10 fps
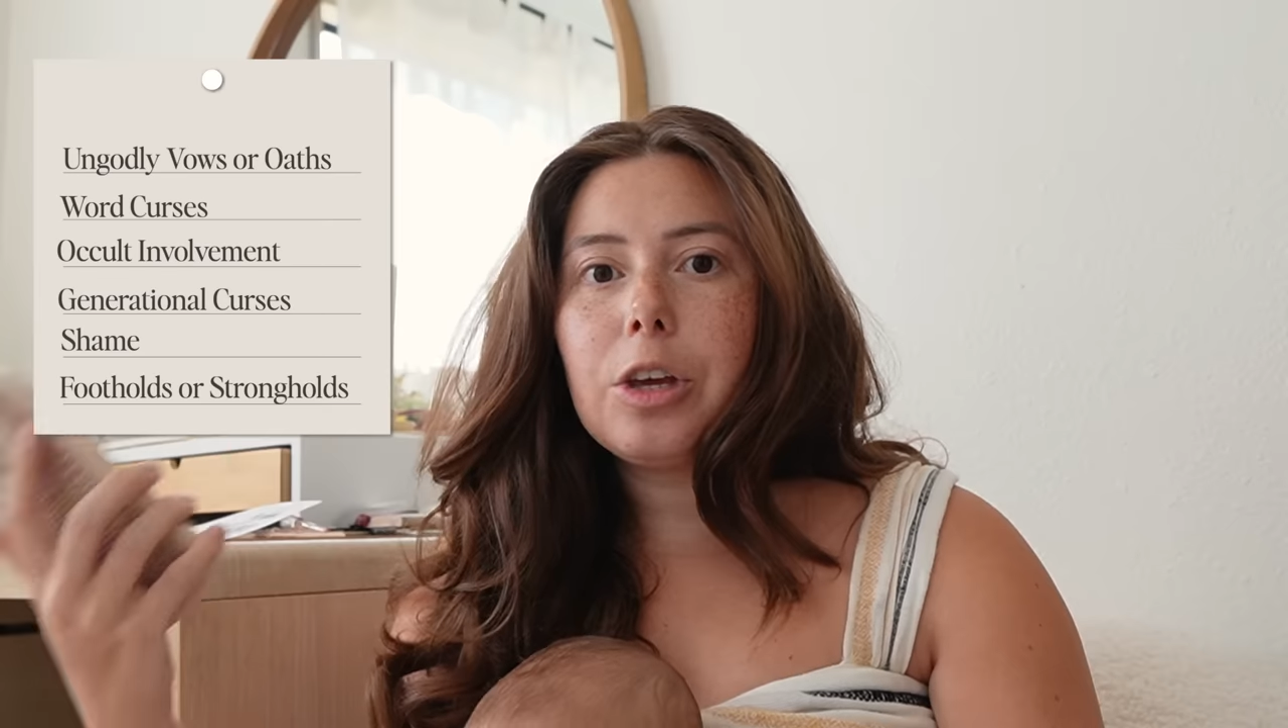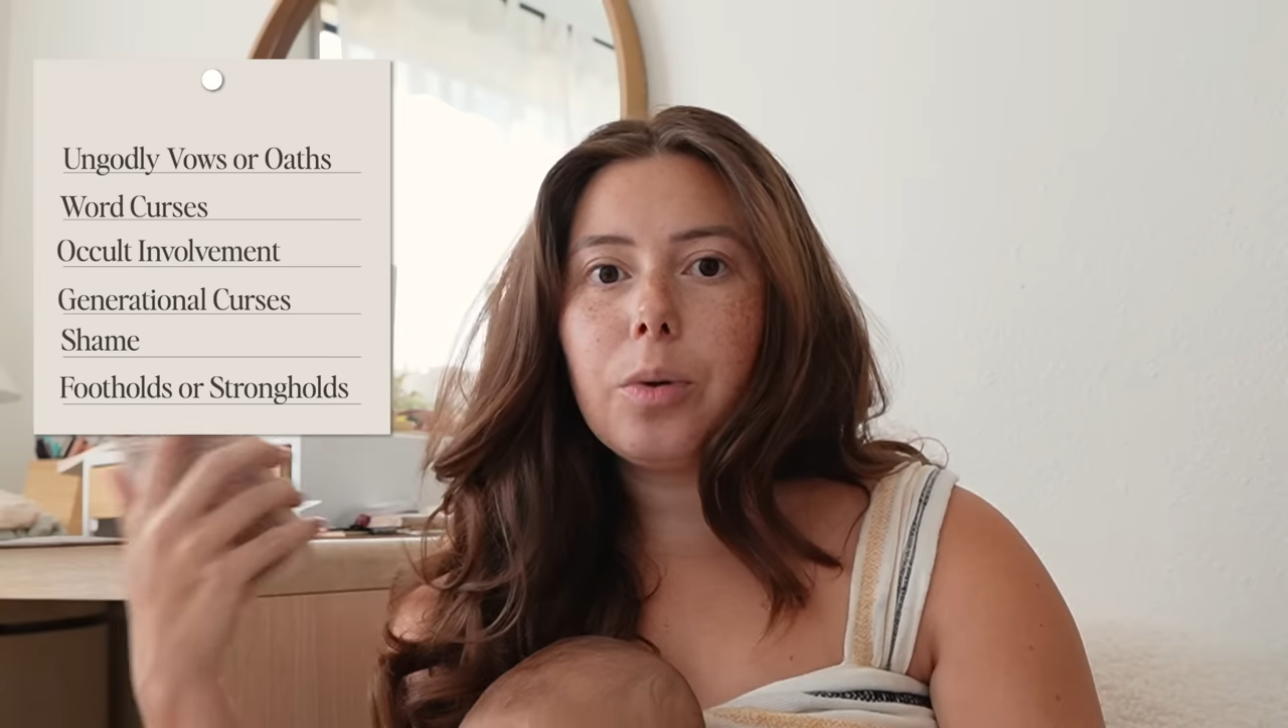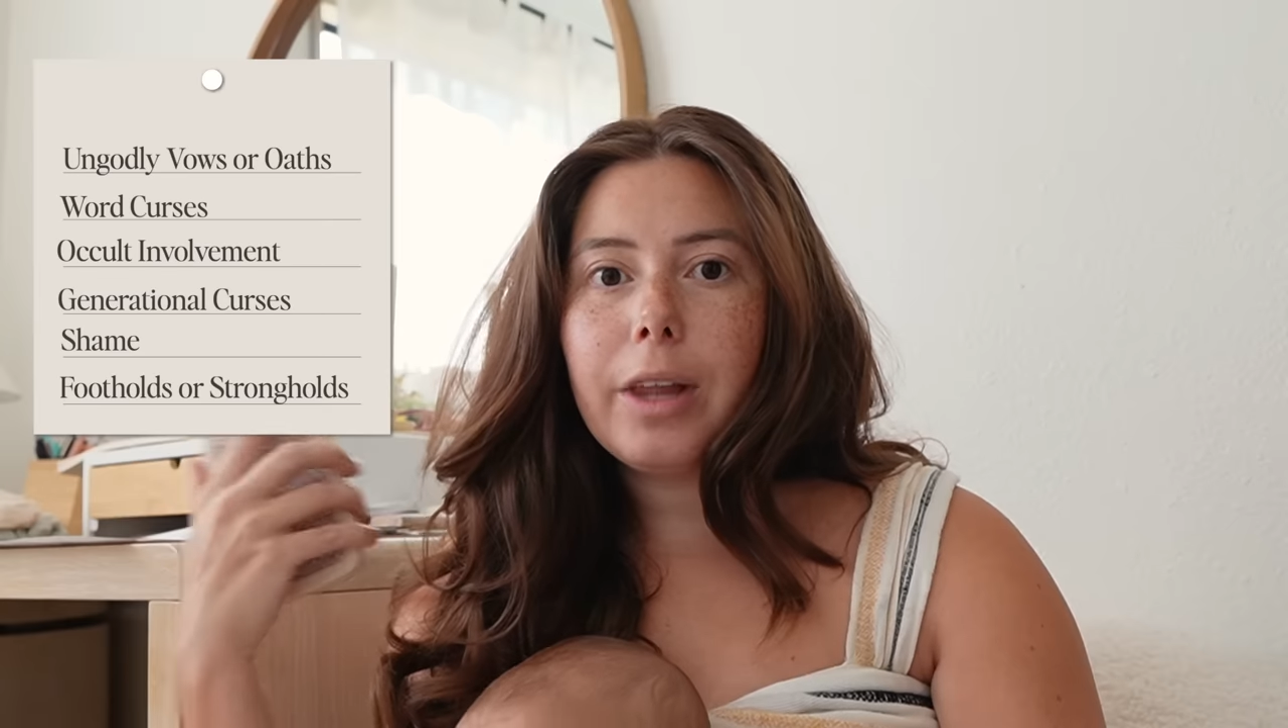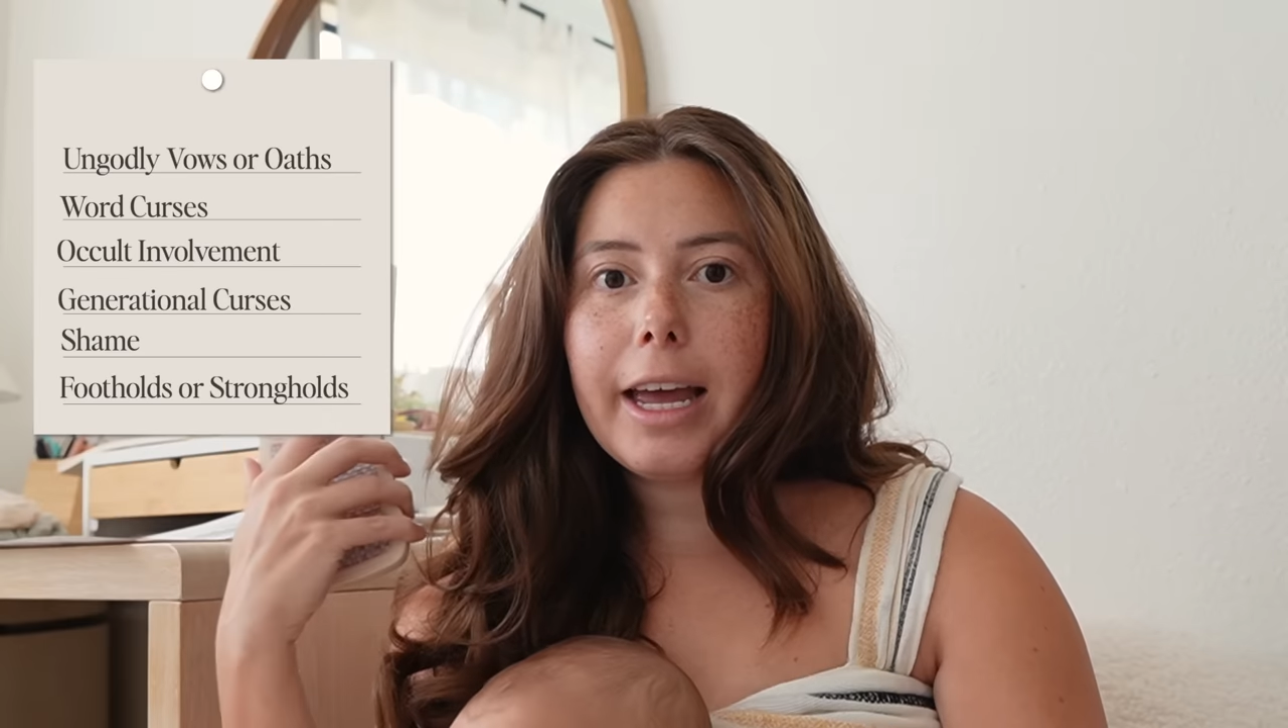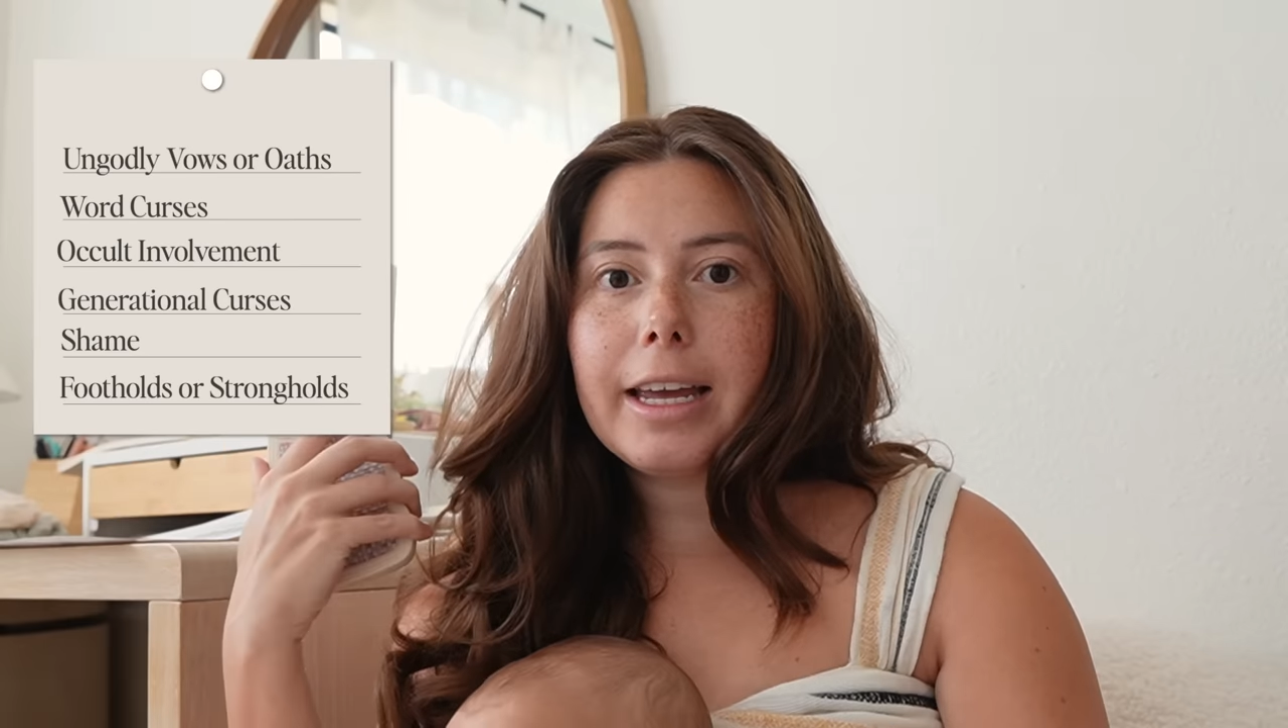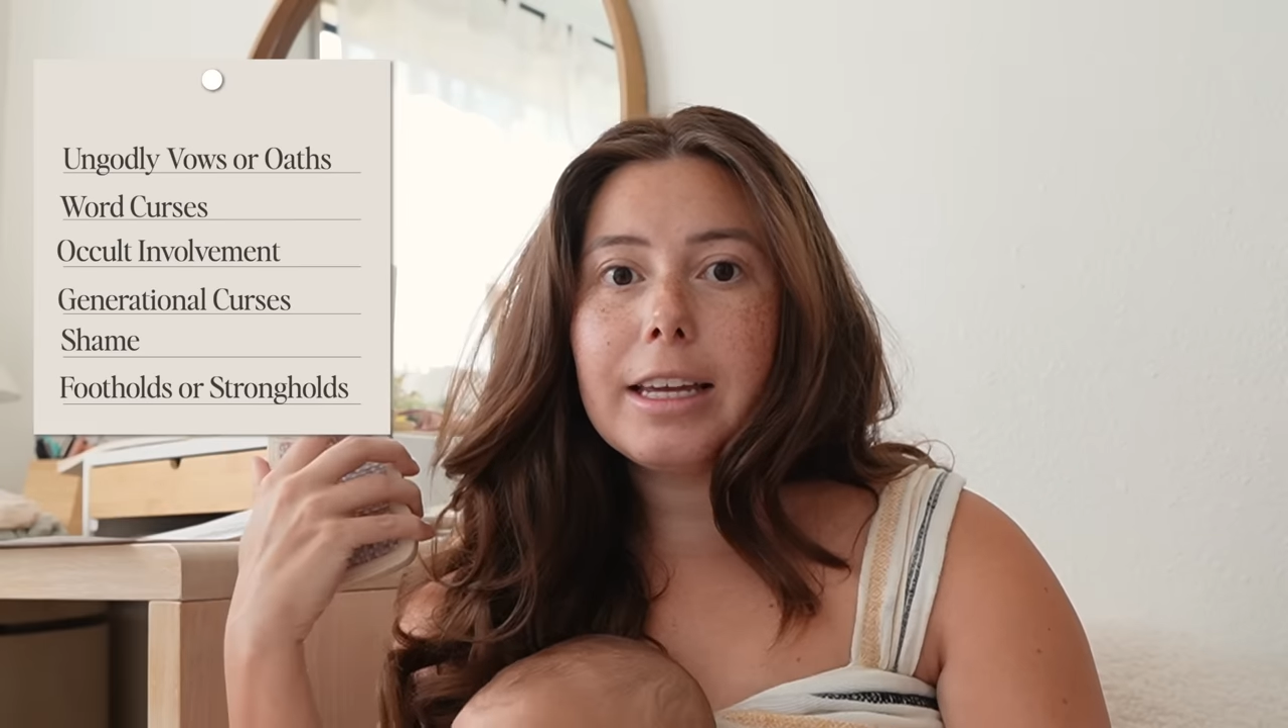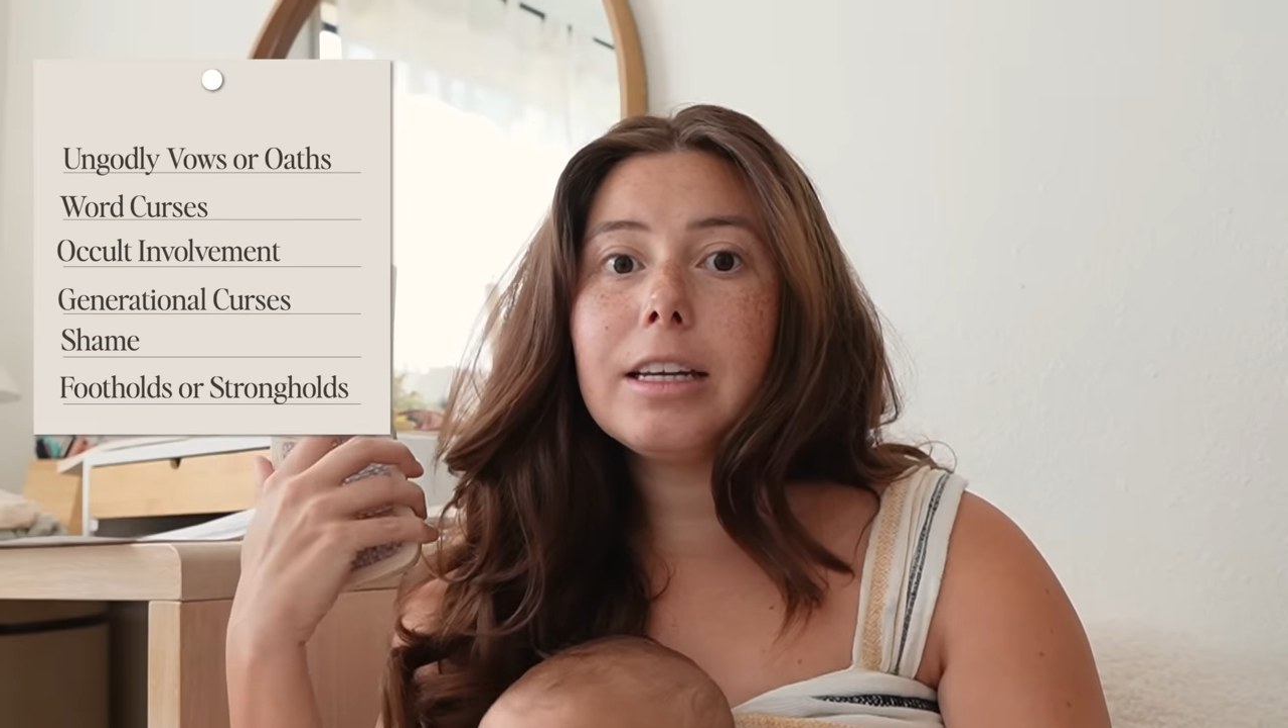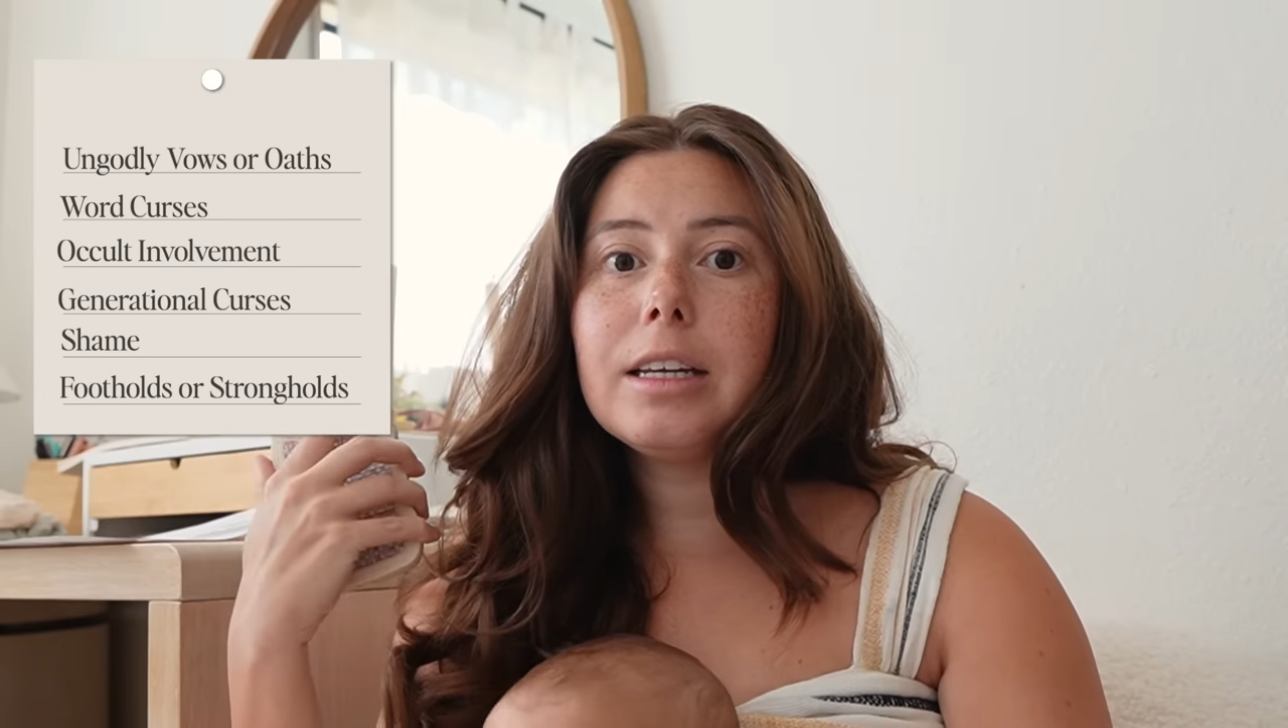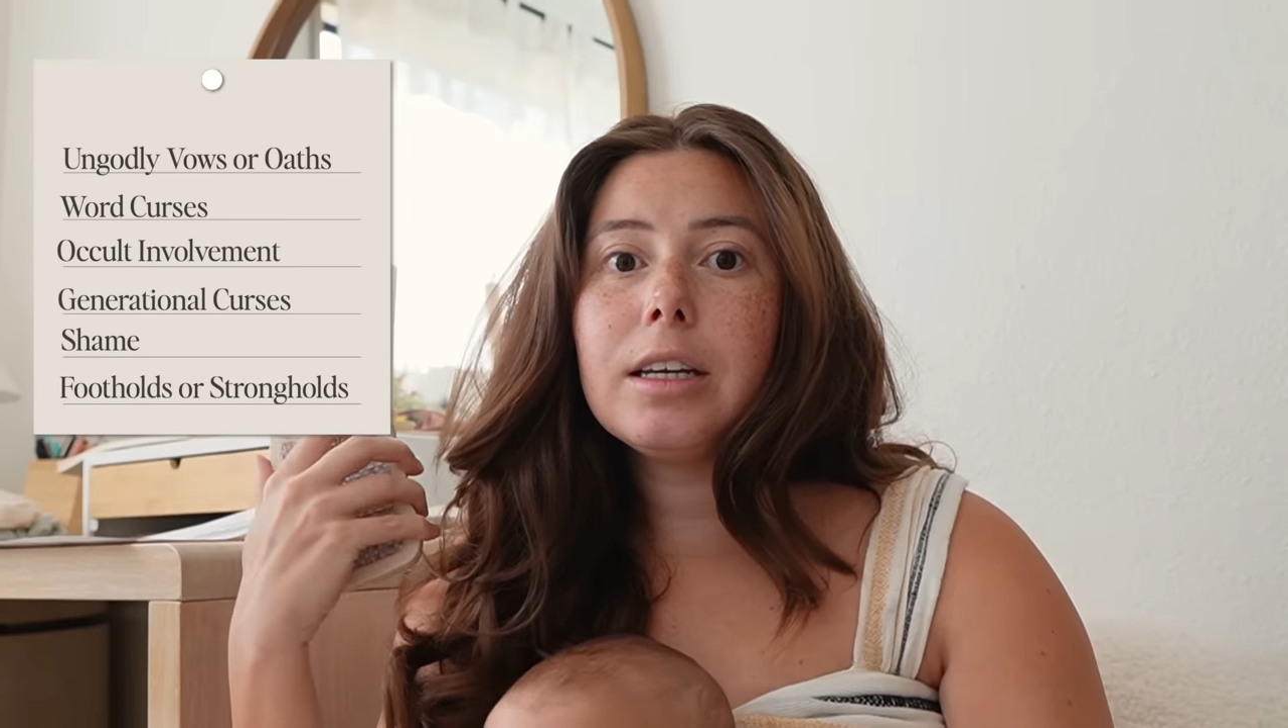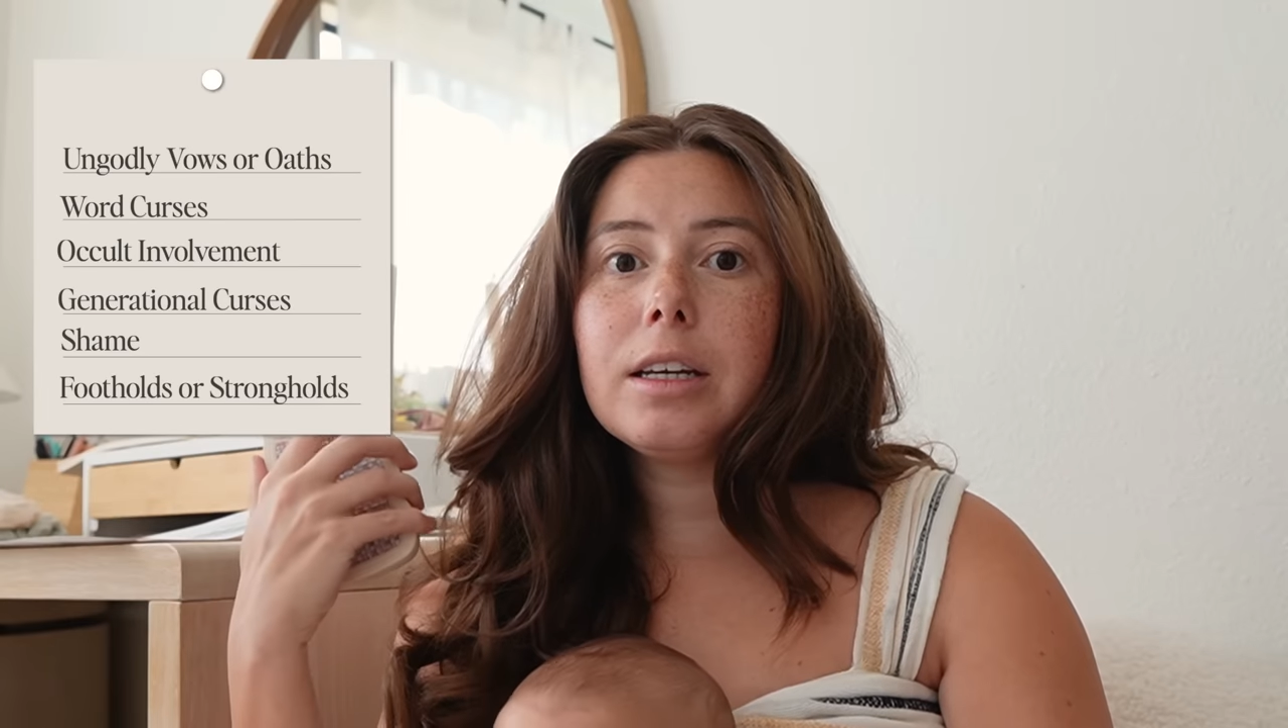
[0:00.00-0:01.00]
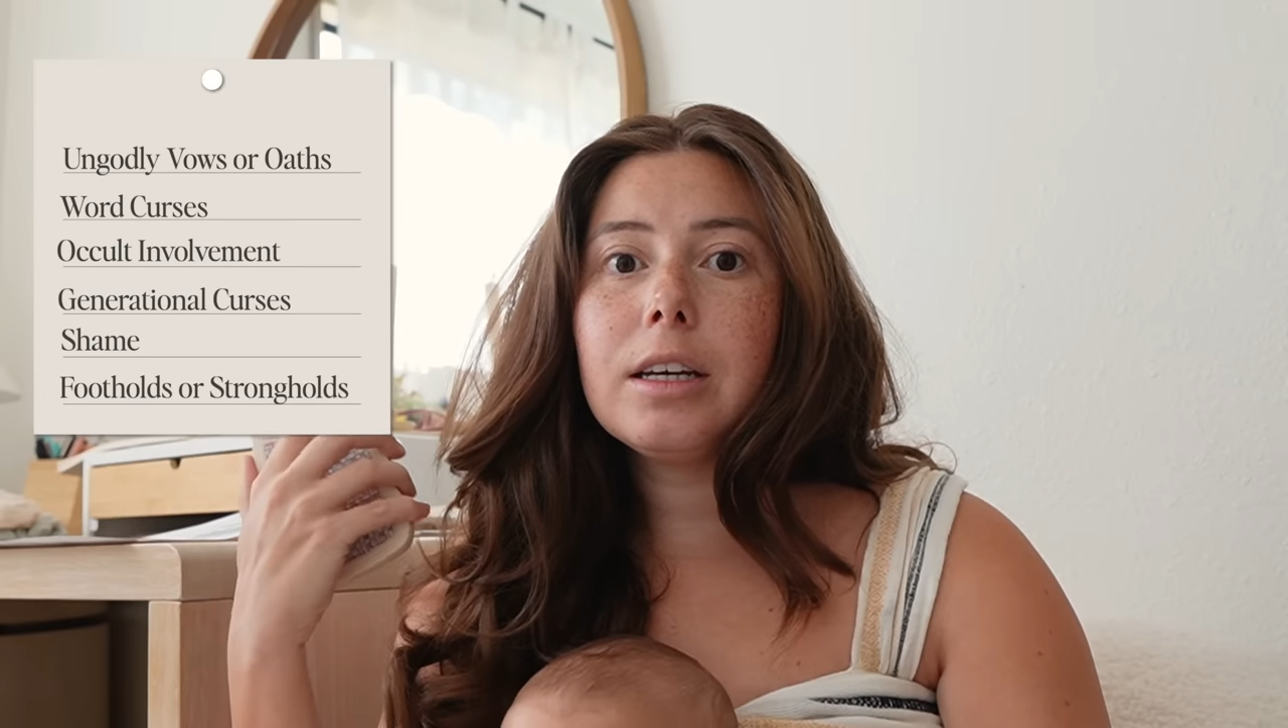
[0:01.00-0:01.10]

you let in